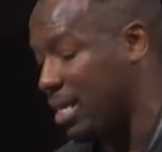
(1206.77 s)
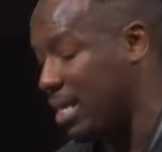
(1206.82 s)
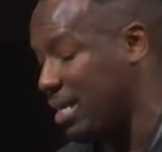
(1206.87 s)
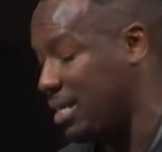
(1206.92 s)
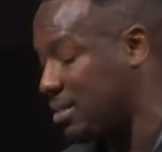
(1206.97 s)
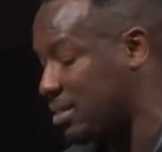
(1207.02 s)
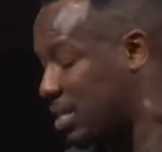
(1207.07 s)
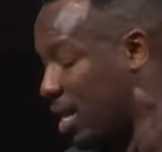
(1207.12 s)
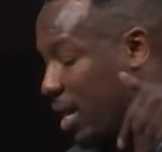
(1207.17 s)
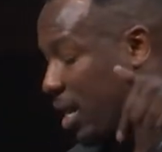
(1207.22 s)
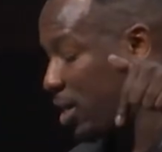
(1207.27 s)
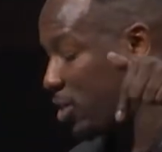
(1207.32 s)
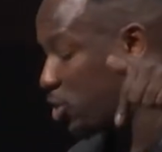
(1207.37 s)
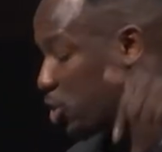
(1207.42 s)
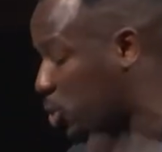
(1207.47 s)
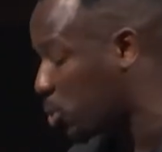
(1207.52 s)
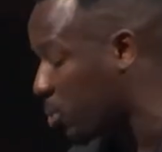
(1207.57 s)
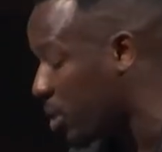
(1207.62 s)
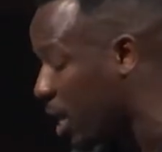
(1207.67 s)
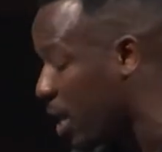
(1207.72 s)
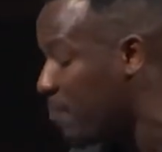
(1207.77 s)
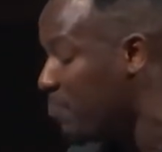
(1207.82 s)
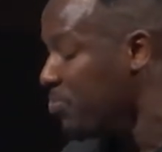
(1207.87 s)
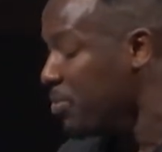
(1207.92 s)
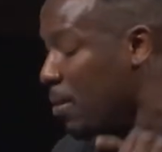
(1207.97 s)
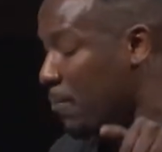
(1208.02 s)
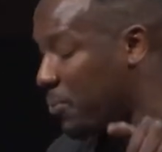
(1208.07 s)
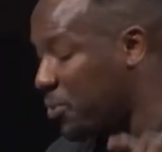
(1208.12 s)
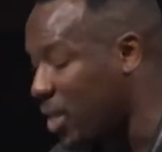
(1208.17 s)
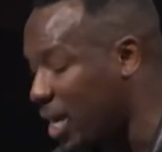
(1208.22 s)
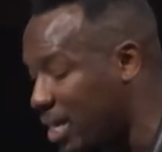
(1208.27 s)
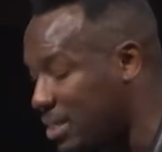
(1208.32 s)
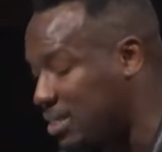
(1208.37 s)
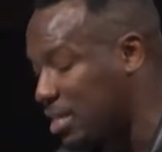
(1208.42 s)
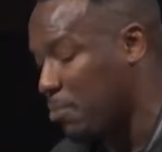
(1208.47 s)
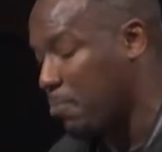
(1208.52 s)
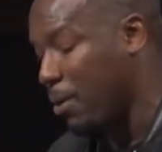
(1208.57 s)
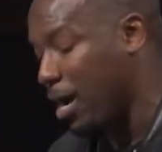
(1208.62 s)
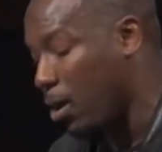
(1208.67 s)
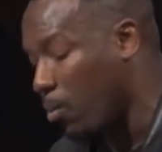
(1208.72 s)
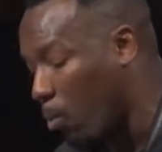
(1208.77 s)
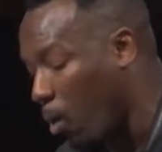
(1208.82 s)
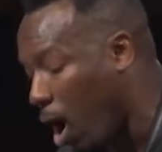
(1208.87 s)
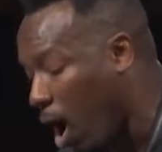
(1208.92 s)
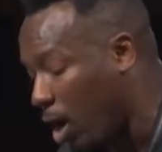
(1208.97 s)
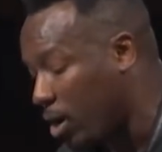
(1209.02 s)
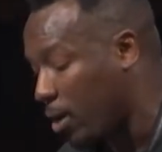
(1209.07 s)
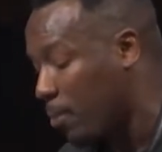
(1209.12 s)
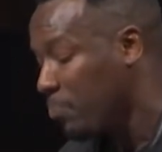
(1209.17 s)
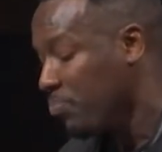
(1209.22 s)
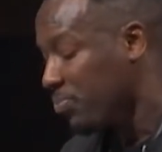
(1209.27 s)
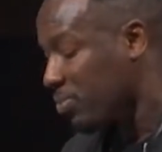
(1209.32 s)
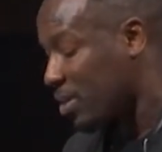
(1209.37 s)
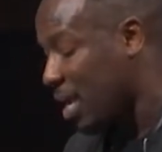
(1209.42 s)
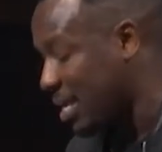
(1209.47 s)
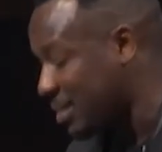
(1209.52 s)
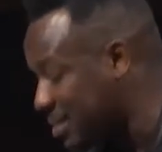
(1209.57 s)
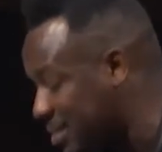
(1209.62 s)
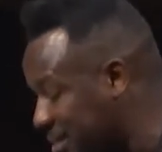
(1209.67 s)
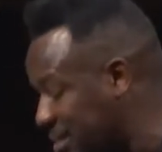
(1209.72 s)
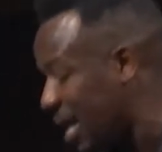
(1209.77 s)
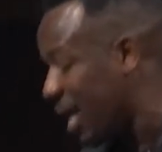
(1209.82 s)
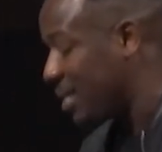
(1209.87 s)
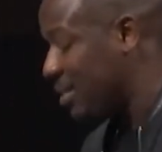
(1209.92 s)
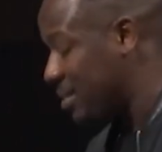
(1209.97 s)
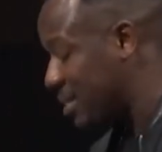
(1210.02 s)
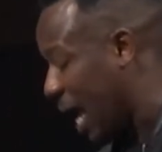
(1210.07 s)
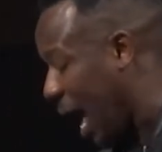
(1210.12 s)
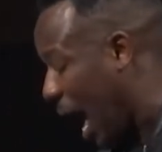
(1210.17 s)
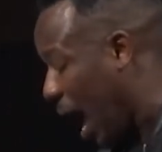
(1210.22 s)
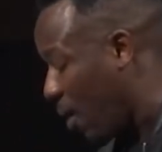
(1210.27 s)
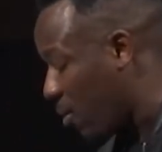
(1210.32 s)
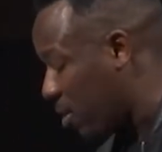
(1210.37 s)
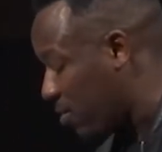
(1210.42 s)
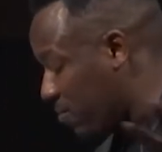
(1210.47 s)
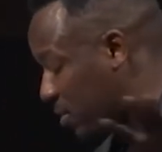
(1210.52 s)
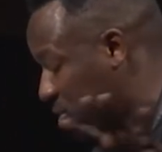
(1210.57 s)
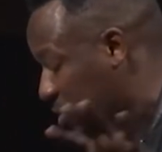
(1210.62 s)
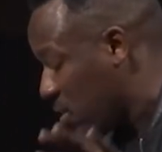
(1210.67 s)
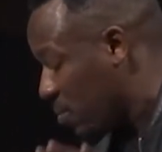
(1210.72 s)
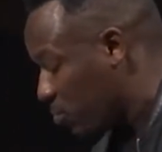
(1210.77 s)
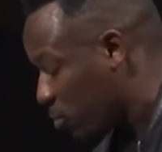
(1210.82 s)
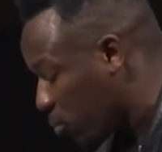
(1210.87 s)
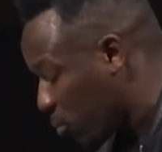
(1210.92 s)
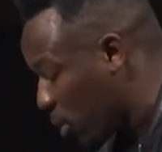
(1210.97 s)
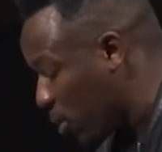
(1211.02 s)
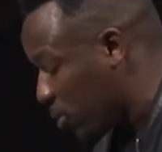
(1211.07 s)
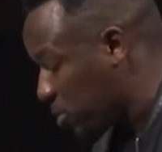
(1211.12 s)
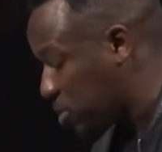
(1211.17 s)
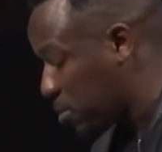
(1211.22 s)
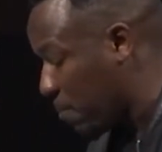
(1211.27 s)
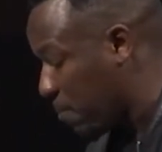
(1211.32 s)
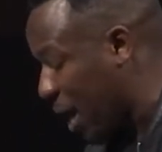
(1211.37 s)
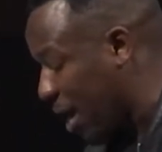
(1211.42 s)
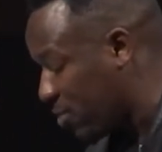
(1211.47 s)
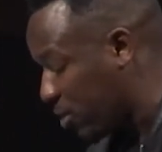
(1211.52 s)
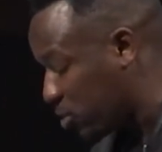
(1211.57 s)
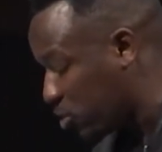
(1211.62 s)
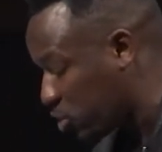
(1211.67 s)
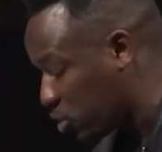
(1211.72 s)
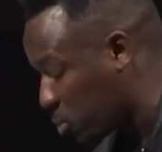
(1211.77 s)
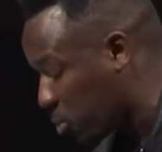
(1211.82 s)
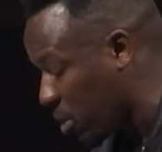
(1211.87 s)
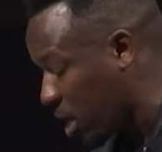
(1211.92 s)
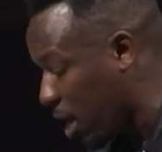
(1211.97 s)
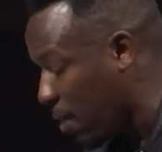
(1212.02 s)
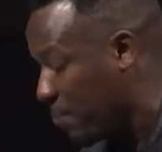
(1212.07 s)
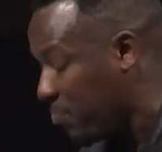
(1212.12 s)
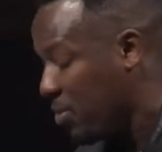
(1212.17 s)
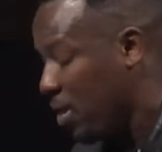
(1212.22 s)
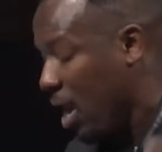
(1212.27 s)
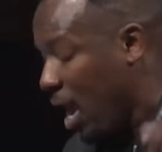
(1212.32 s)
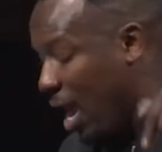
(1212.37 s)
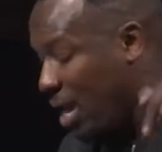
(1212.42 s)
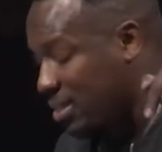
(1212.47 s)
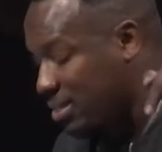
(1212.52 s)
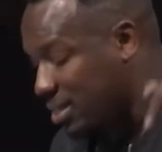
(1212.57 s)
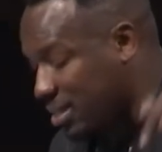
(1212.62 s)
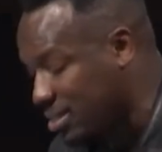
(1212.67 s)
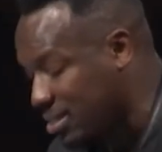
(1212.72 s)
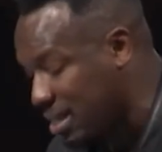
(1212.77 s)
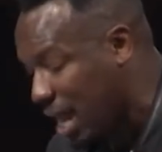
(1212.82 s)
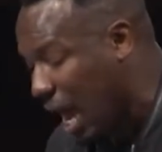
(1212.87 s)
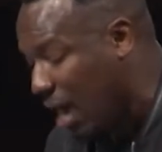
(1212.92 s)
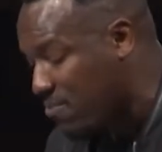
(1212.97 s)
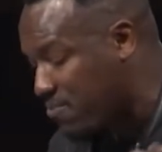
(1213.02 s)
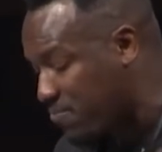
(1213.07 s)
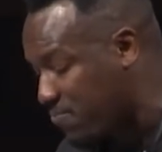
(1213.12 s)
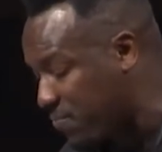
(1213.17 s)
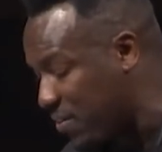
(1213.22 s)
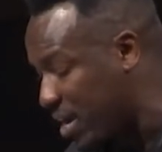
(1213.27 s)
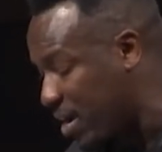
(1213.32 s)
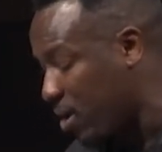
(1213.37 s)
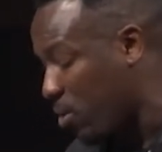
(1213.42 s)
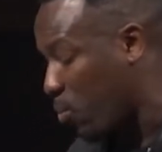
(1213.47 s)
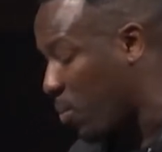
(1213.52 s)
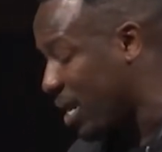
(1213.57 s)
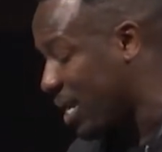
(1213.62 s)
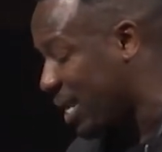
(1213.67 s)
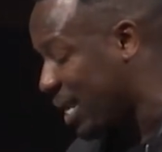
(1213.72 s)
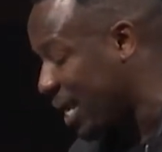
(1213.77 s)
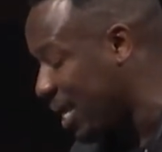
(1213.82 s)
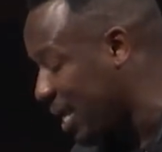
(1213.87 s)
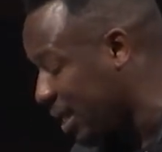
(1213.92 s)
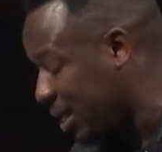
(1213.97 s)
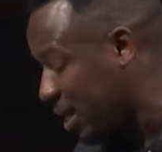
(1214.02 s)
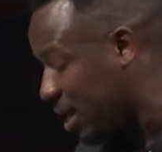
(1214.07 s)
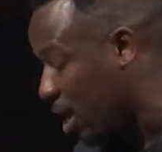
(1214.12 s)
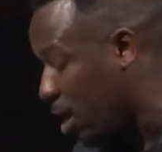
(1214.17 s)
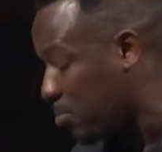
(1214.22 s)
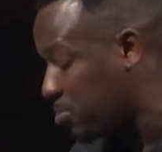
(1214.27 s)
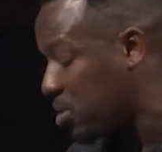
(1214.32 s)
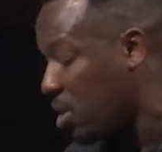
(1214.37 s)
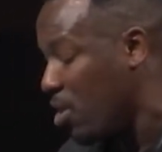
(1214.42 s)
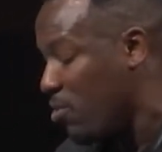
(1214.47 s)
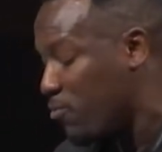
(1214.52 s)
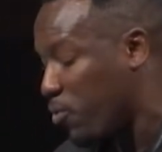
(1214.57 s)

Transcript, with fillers: He is like a tree planted by water that sends out of its roots by the stream and does not fear when heat comes,